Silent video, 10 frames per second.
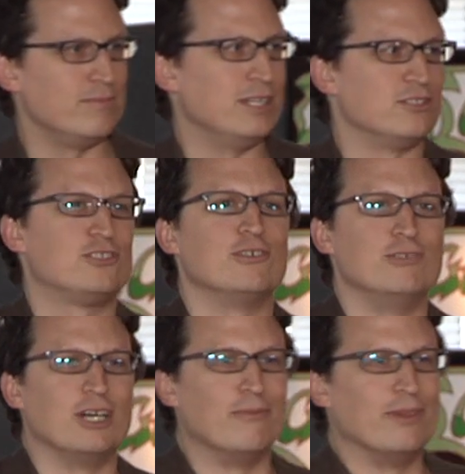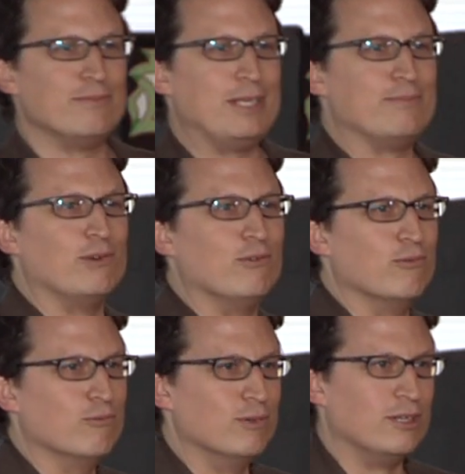is so dumb that people
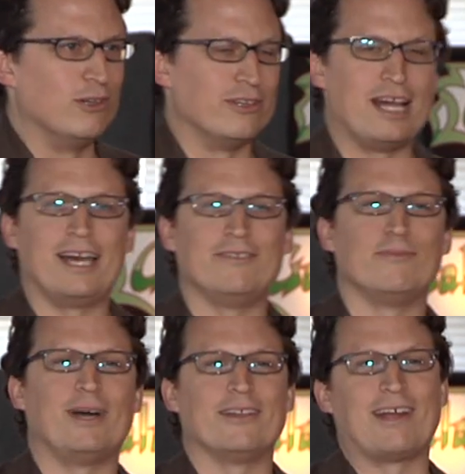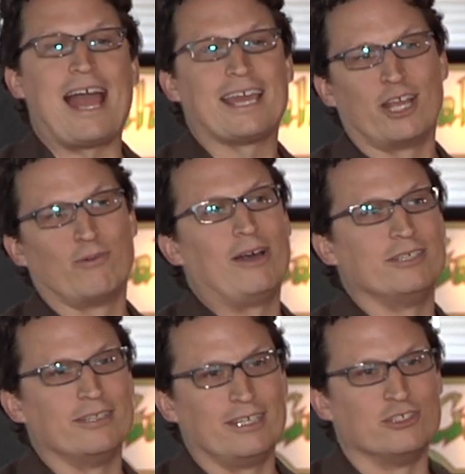will not even bother hacking
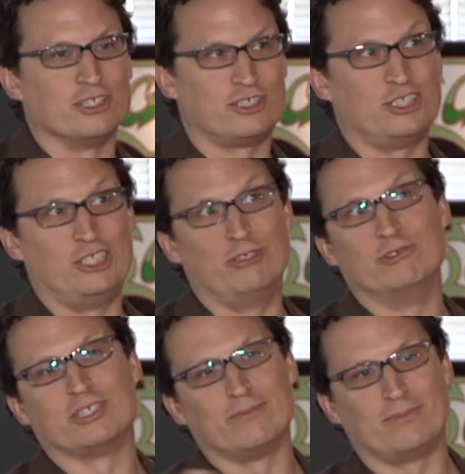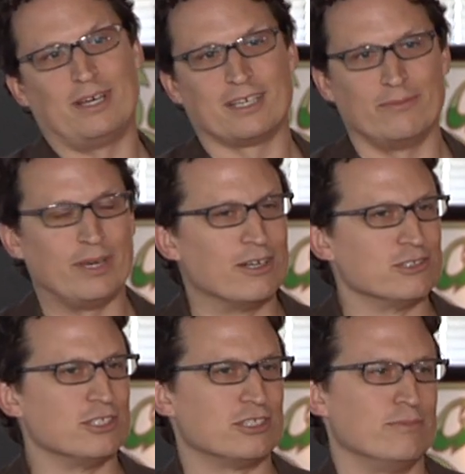around it. They'll just use a competitor
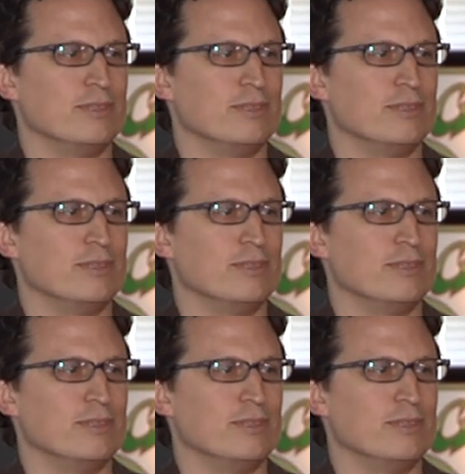system.